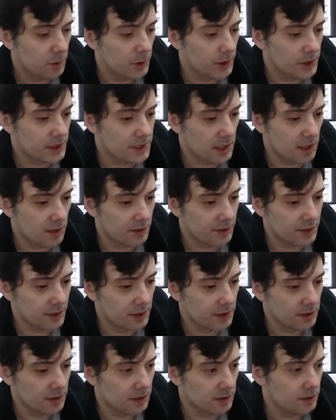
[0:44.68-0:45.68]
solid
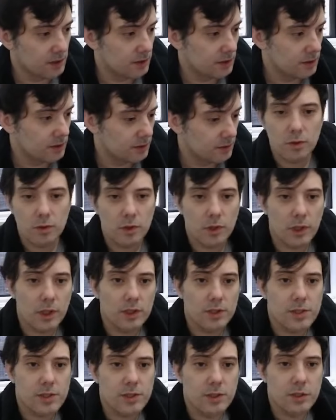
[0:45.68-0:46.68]
data. All right,
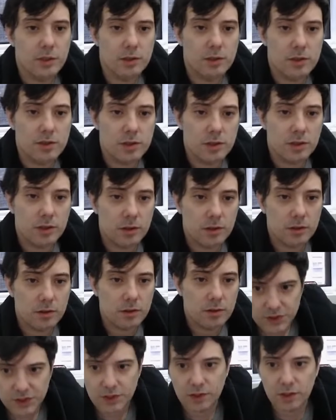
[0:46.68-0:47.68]
let's look at
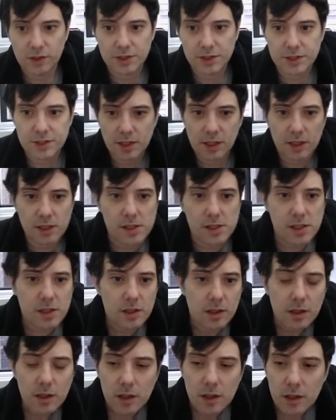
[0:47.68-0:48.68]
all the stocks.